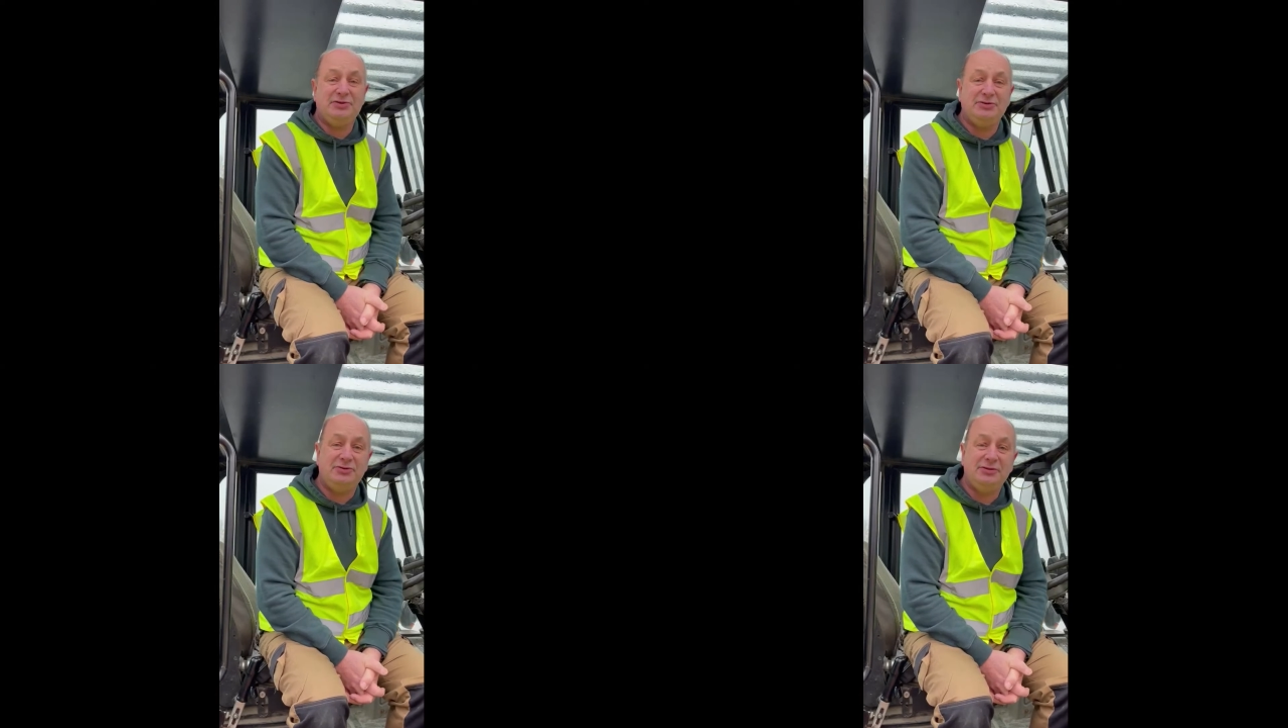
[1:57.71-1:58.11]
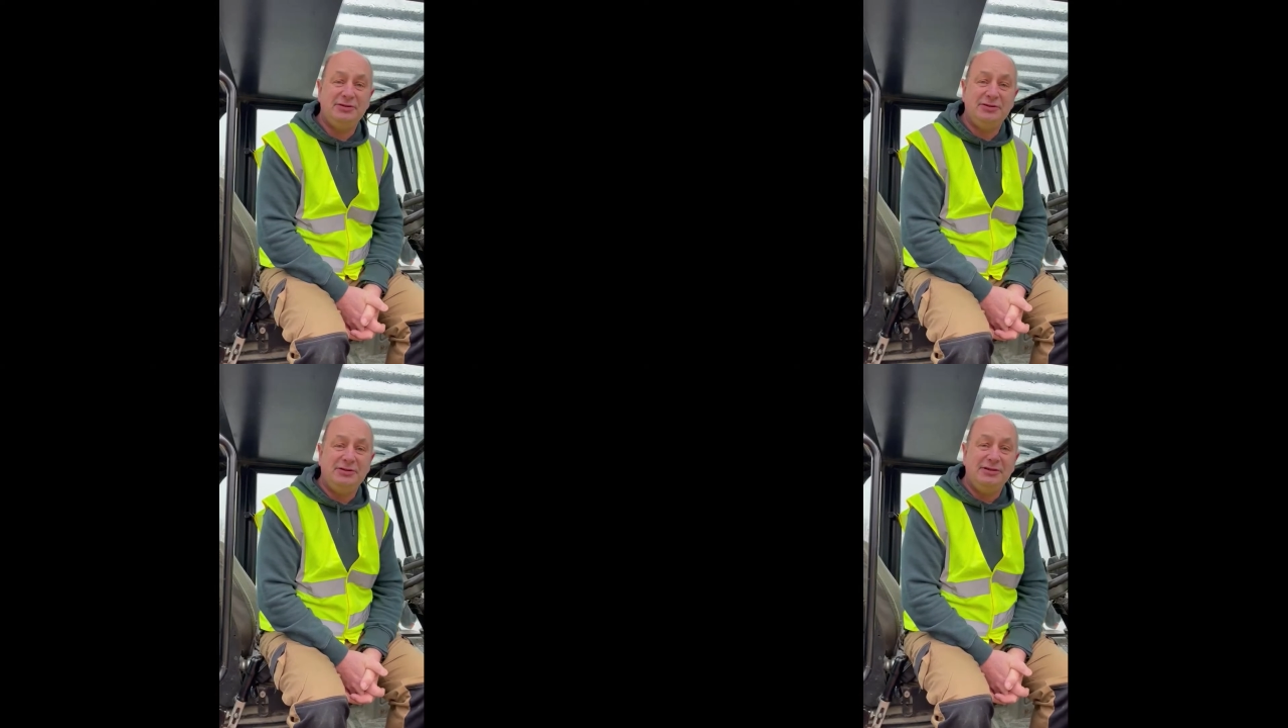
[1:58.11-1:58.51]
So
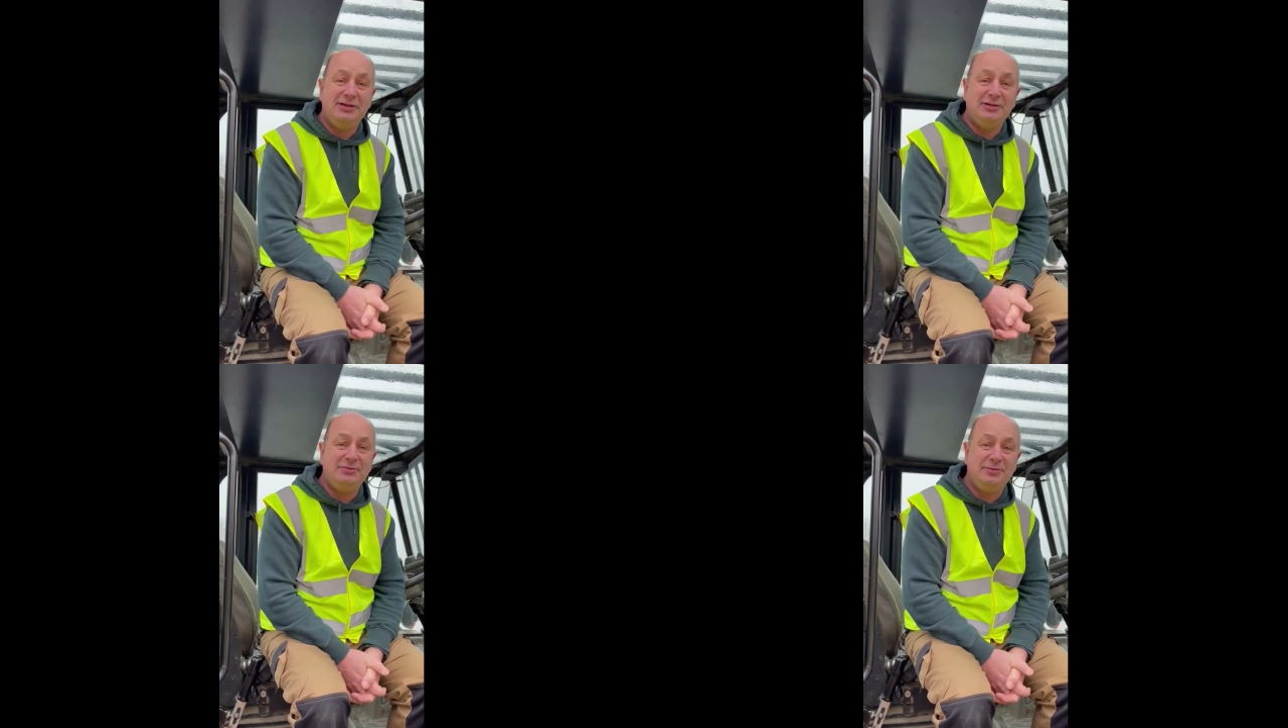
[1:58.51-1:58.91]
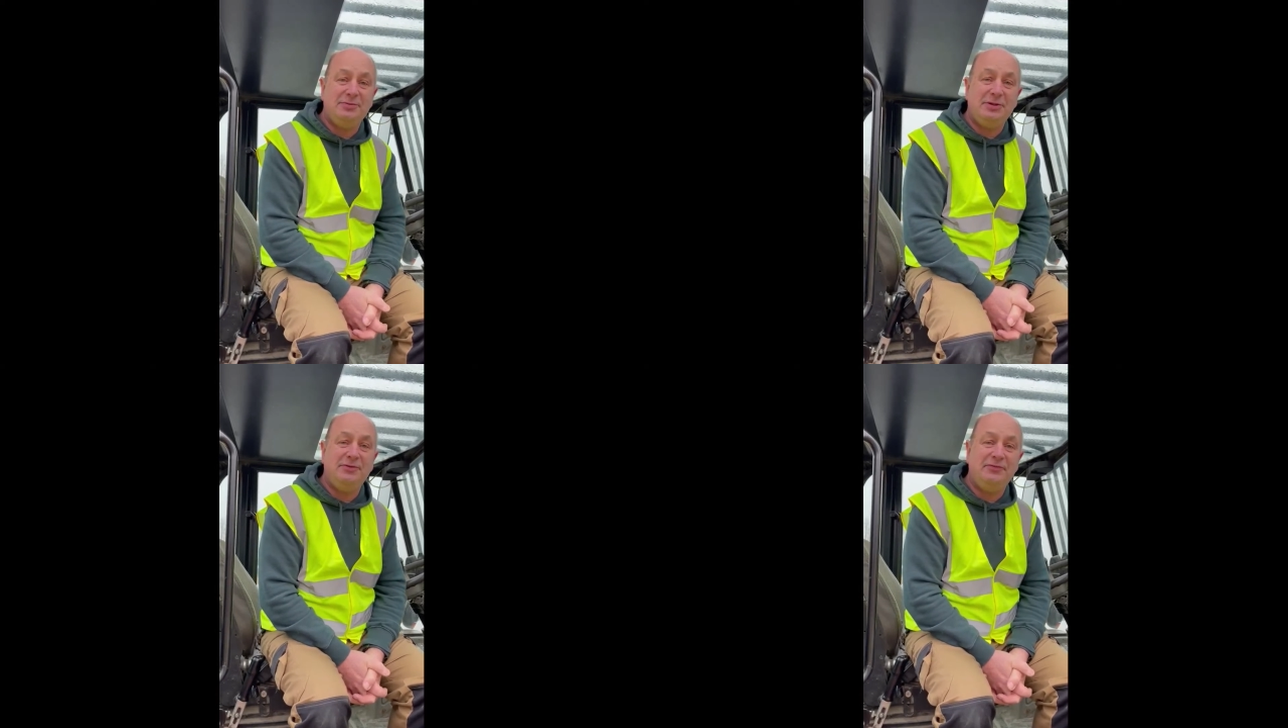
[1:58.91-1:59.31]
good,
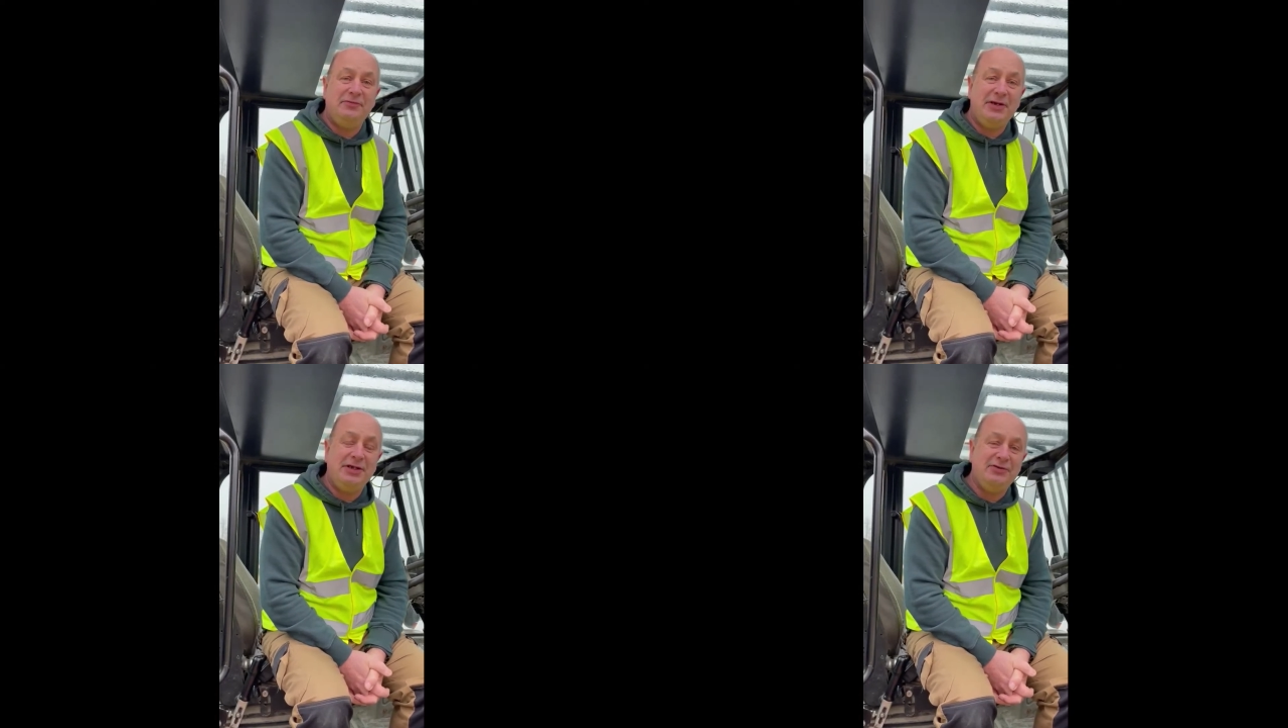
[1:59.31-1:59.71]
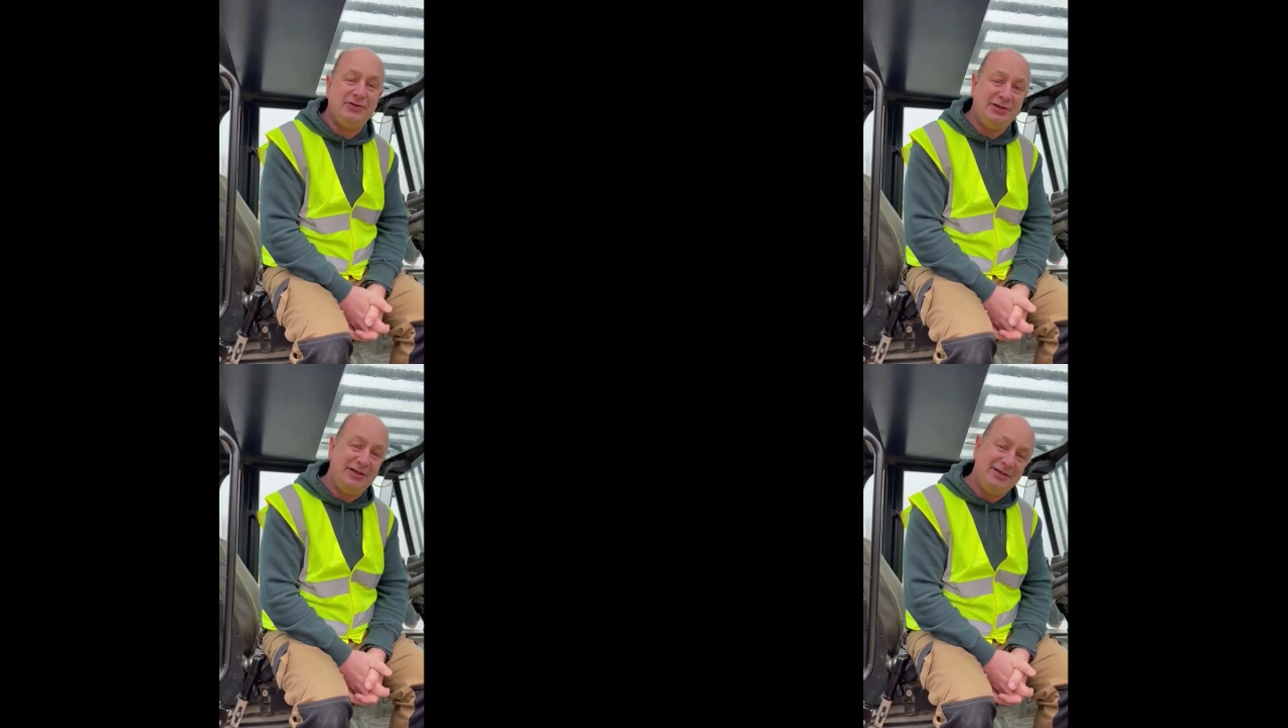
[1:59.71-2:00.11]
good, good. And
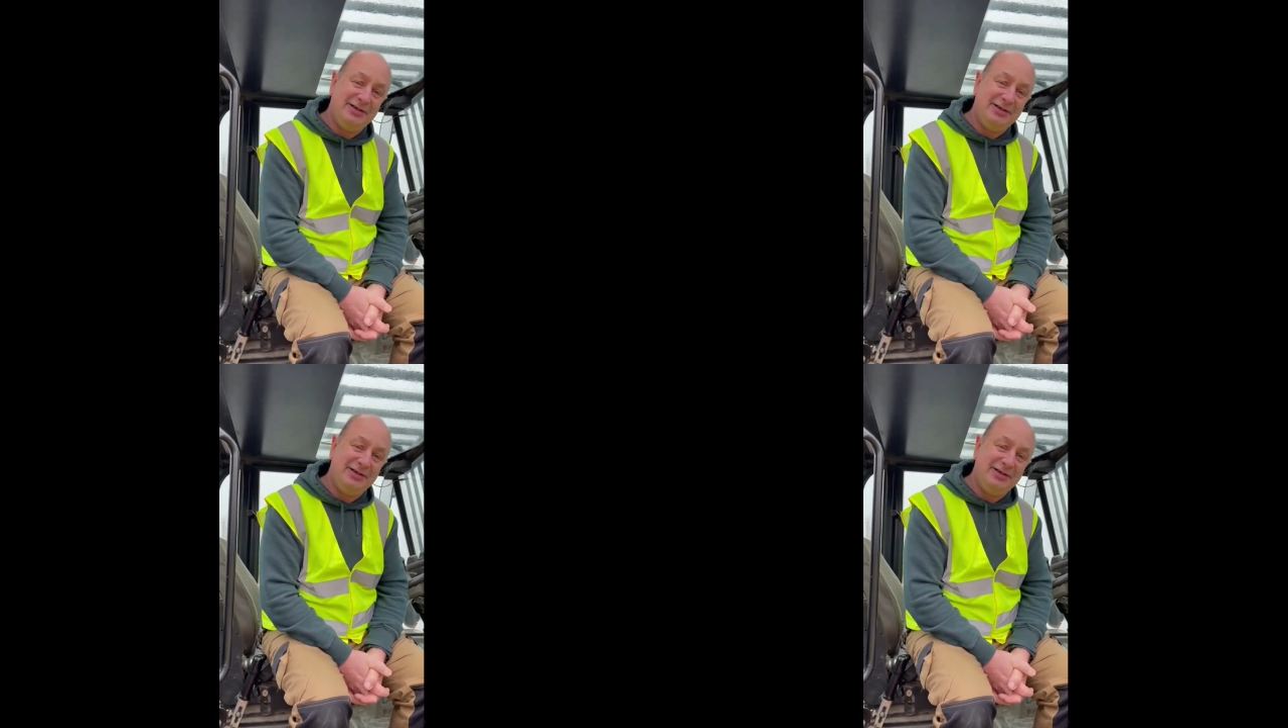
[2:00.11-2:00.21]
interesting.